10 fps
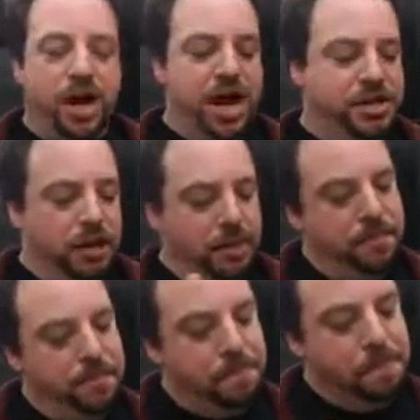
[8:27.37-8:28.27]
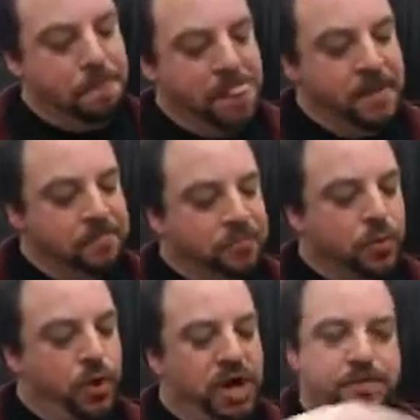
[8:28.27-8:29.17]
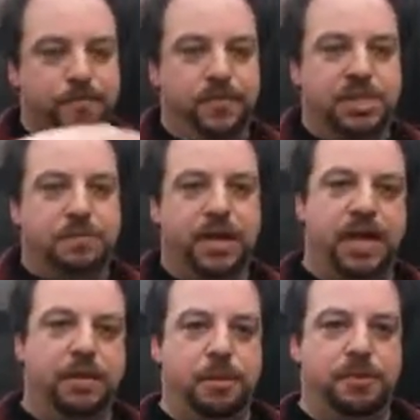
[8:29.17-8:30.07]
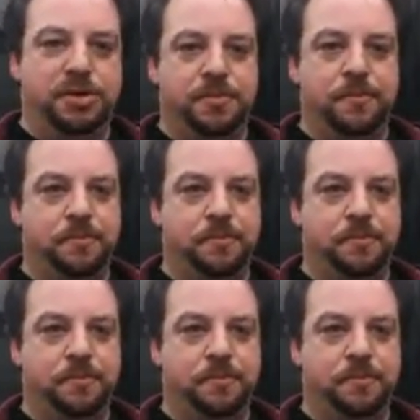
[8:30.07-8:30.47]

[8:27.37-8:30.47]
a hot dog bun with spaghetti meatballs